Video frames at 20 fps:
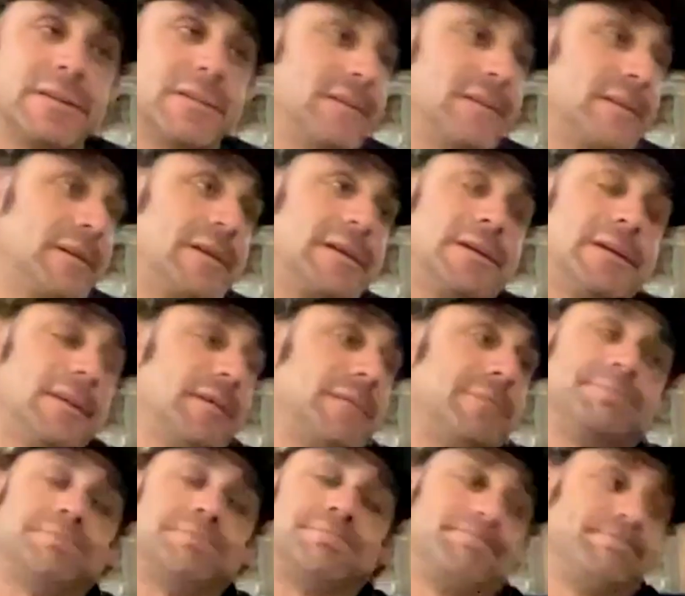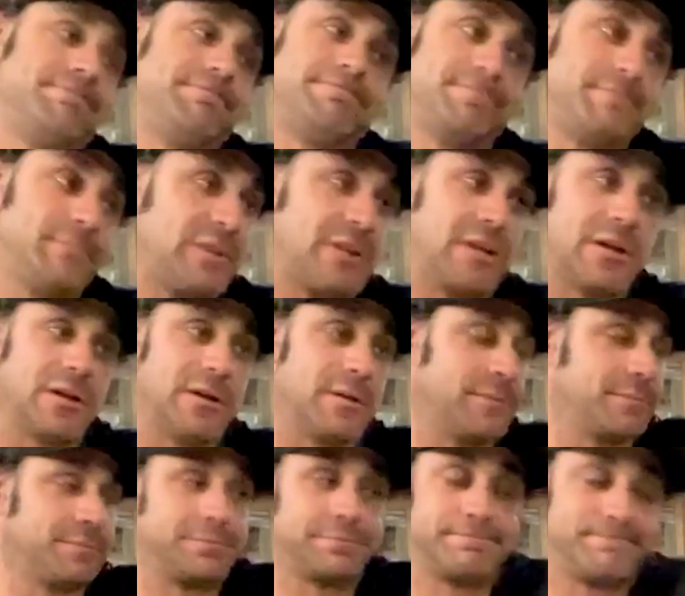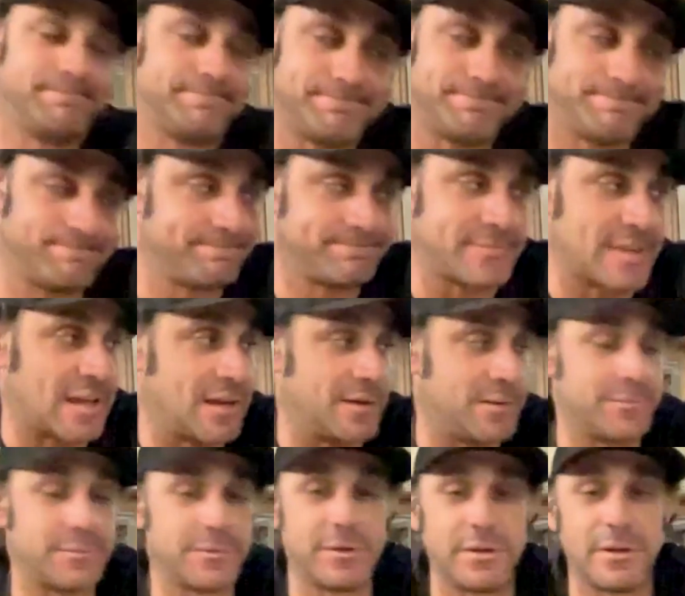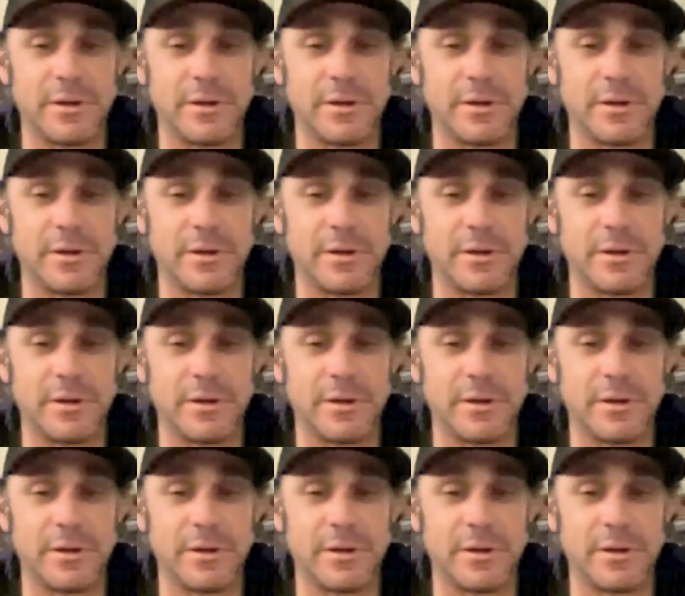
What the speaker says: don't. You know, I don't.